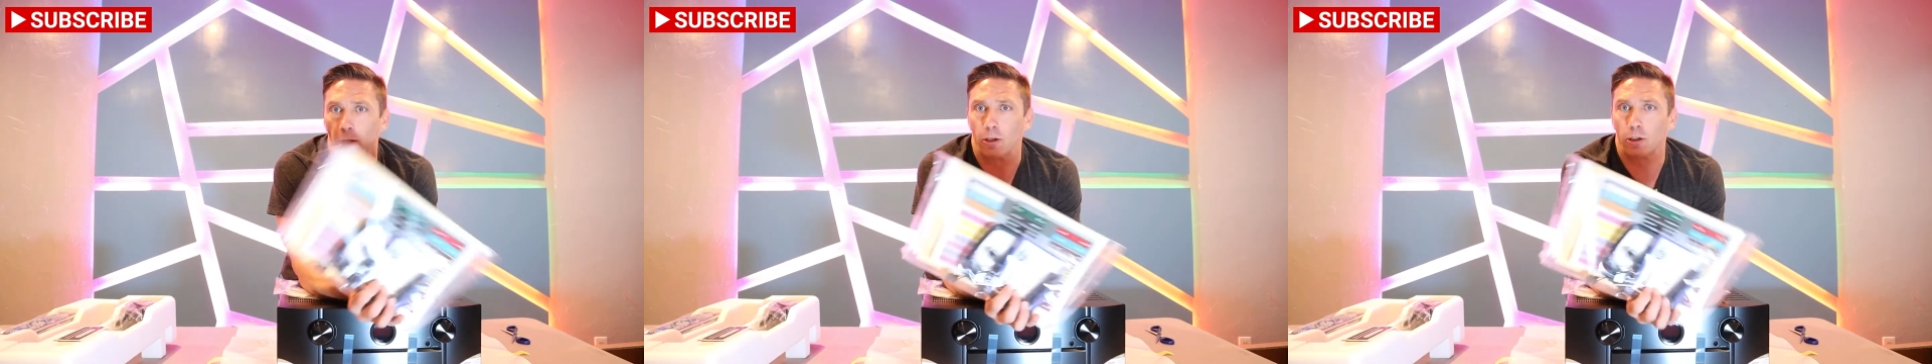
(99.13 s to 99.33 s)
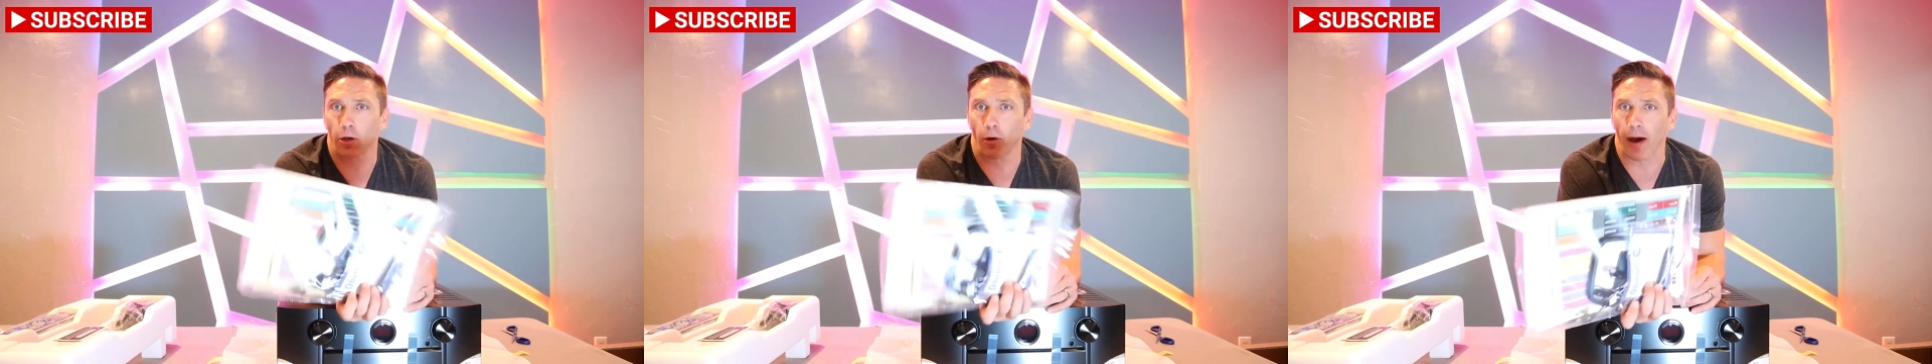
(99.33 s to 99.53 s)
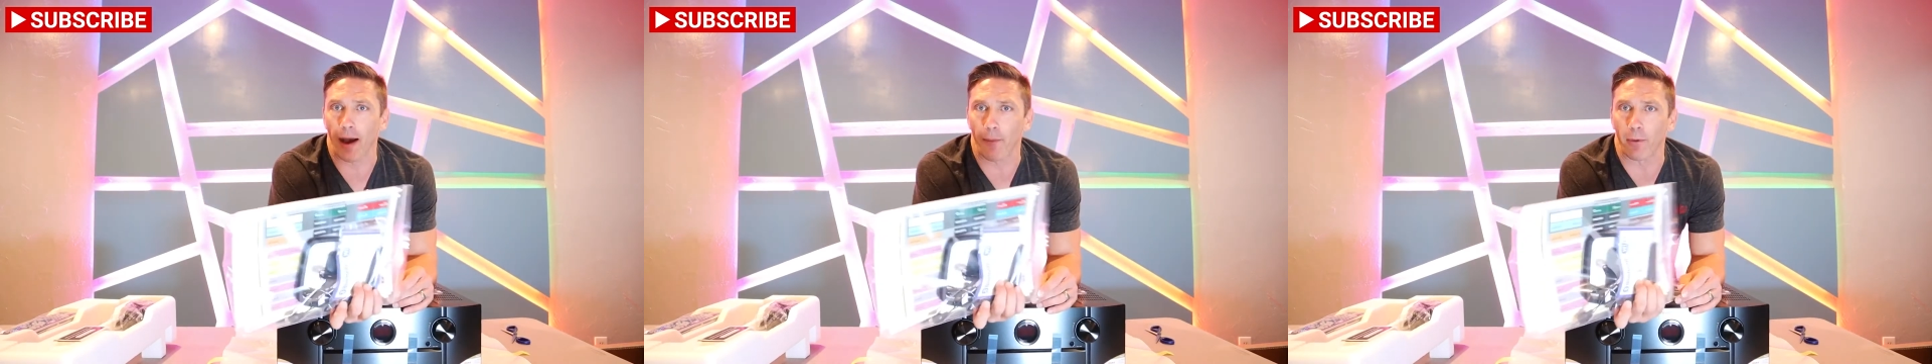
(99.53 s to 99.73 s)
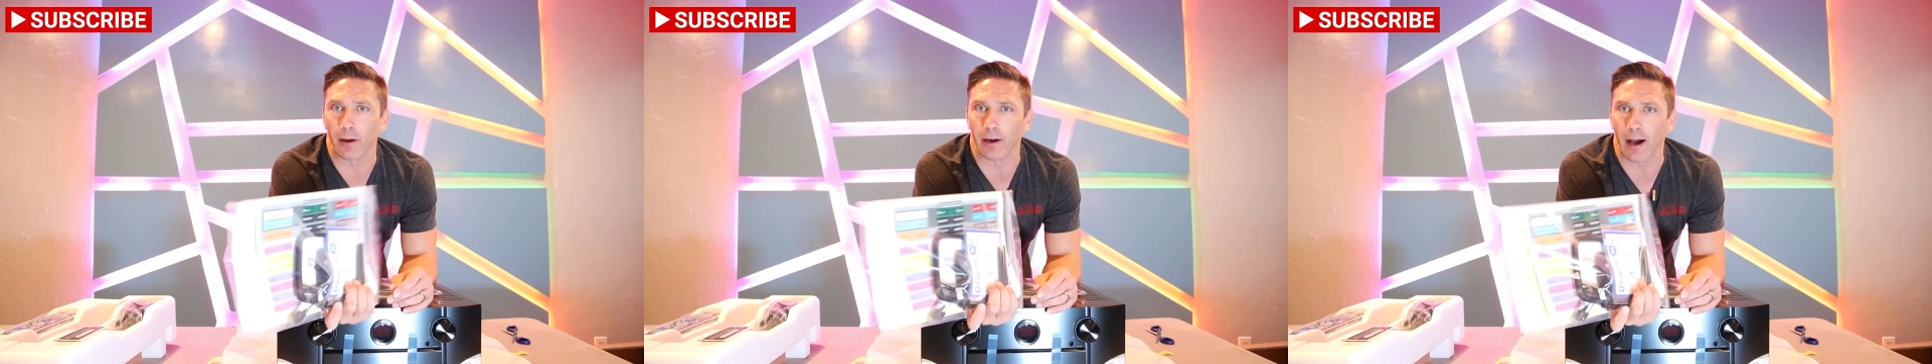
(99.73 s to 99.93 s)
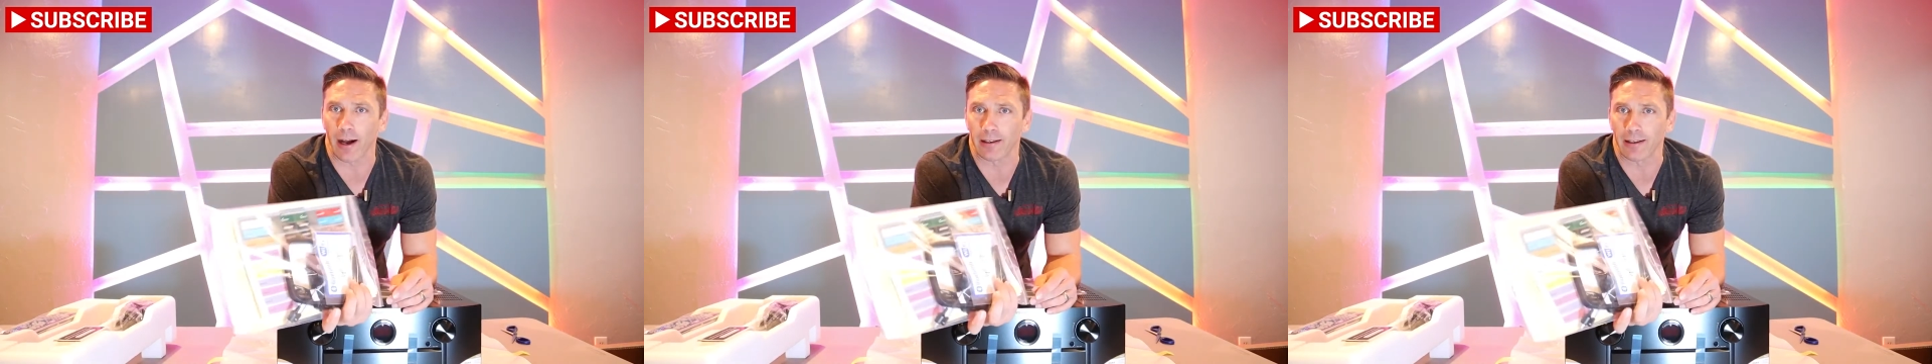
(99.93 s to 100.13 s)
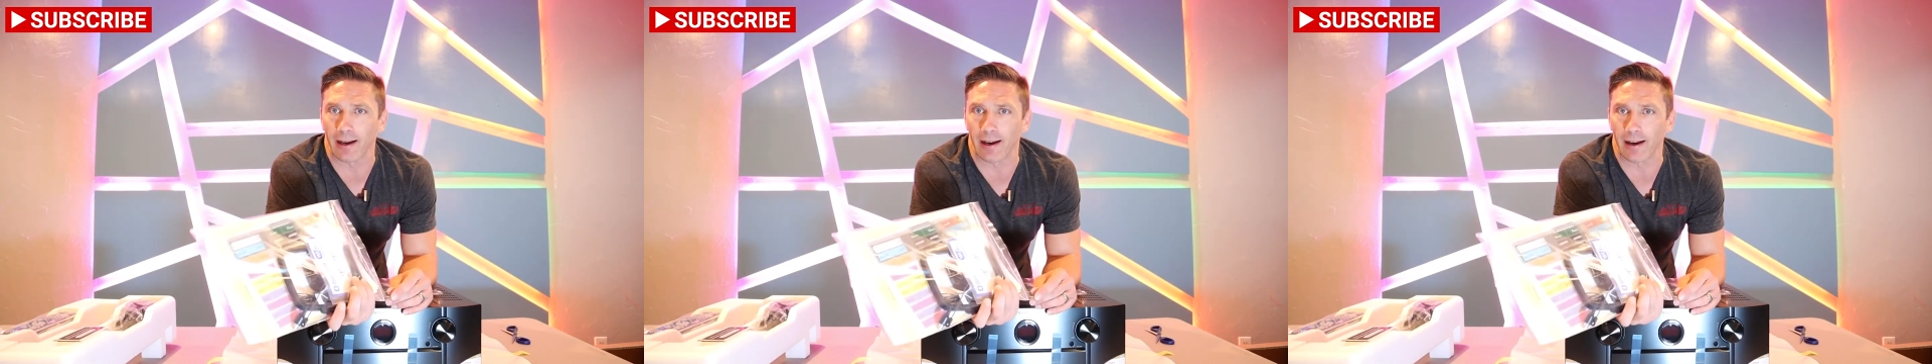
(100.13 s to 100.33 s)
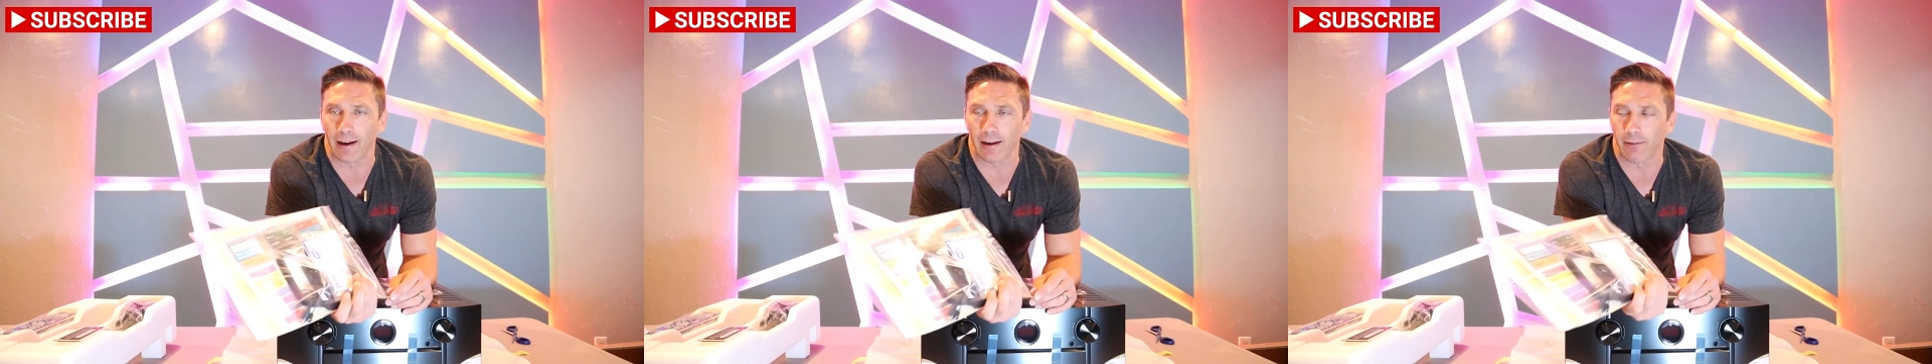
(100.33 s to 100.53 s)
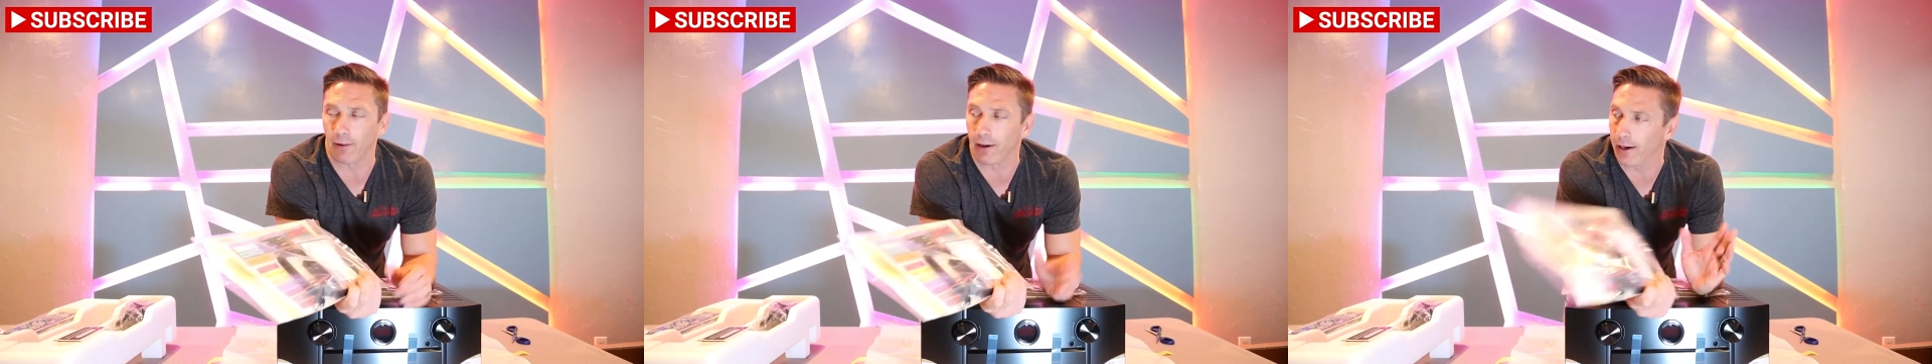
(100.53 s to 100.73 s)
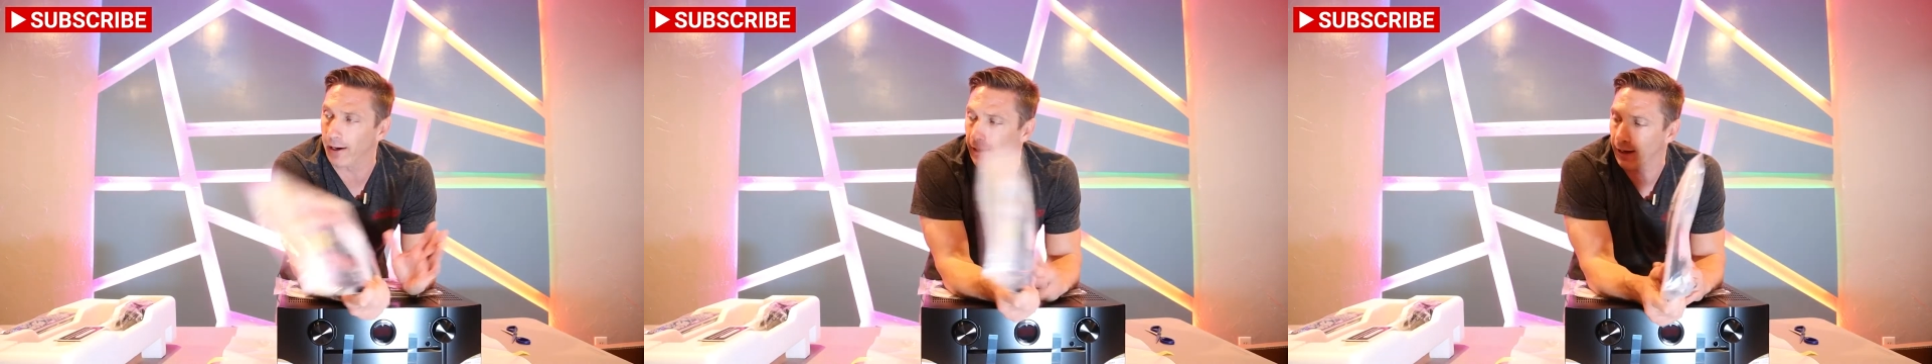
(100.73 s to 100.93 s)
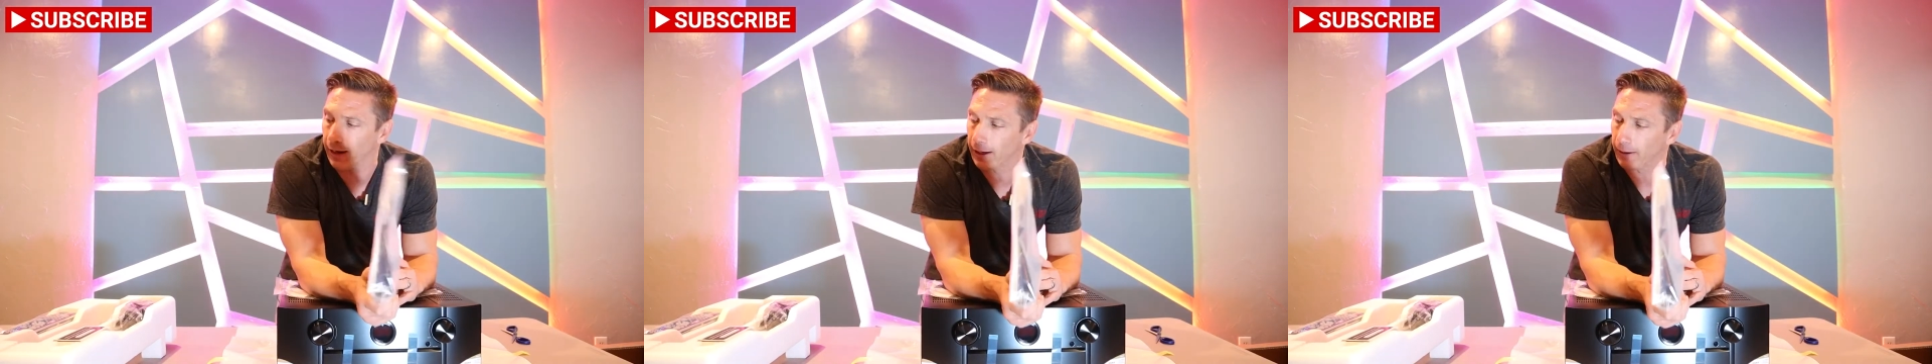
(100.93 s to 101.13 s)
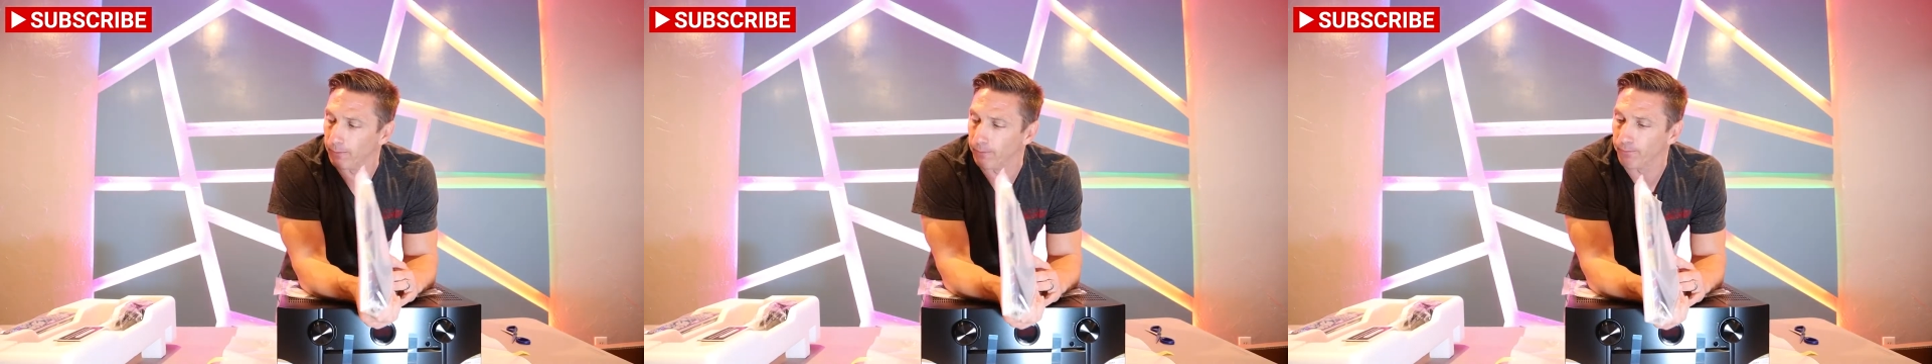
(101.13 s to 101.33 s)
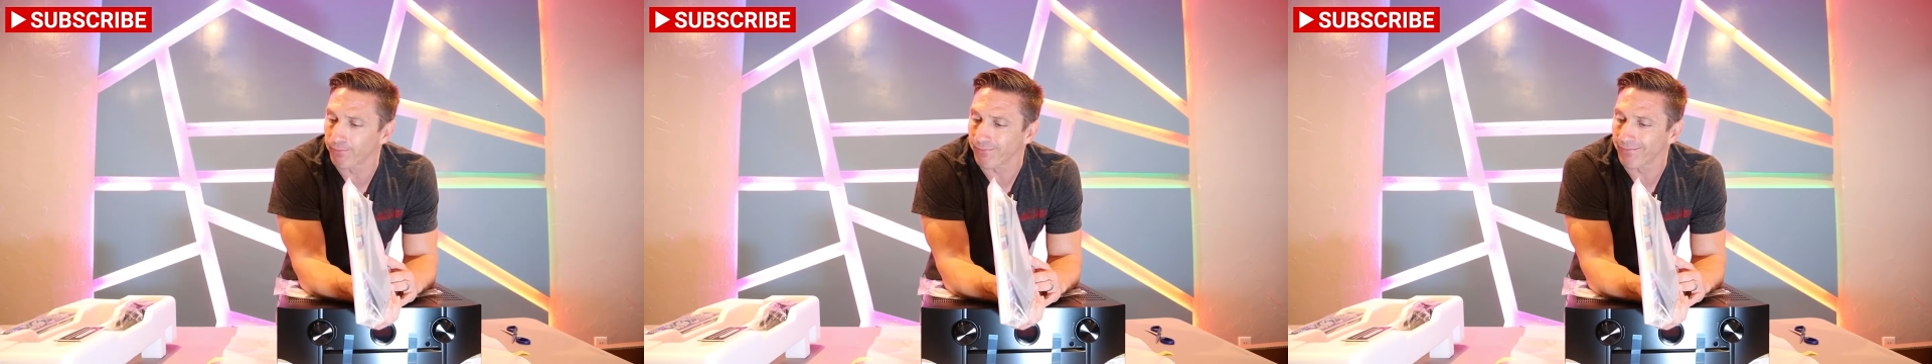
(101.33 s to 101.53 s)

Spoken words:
so happen not to have a